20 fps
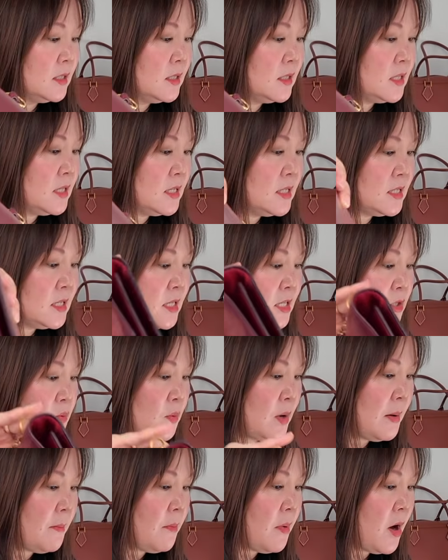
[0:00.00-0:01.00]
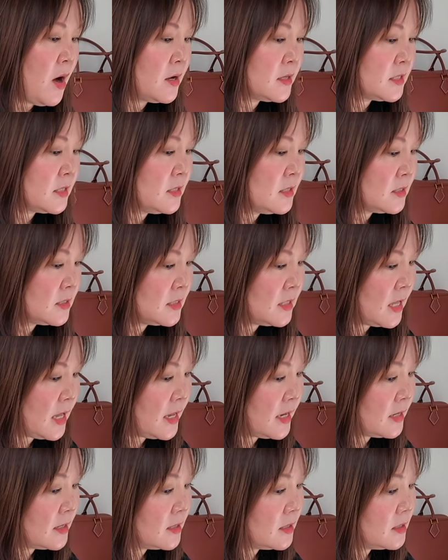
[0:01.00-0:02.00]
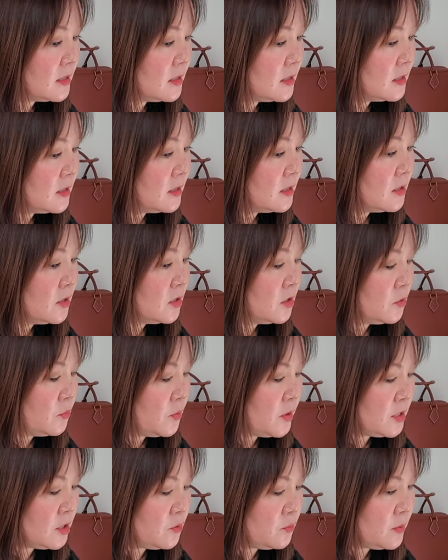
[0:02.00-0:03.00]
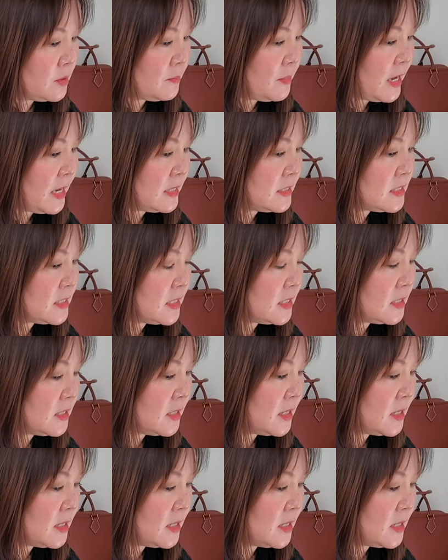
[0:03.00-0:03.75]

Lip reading: this is what box looks like when you repaint it.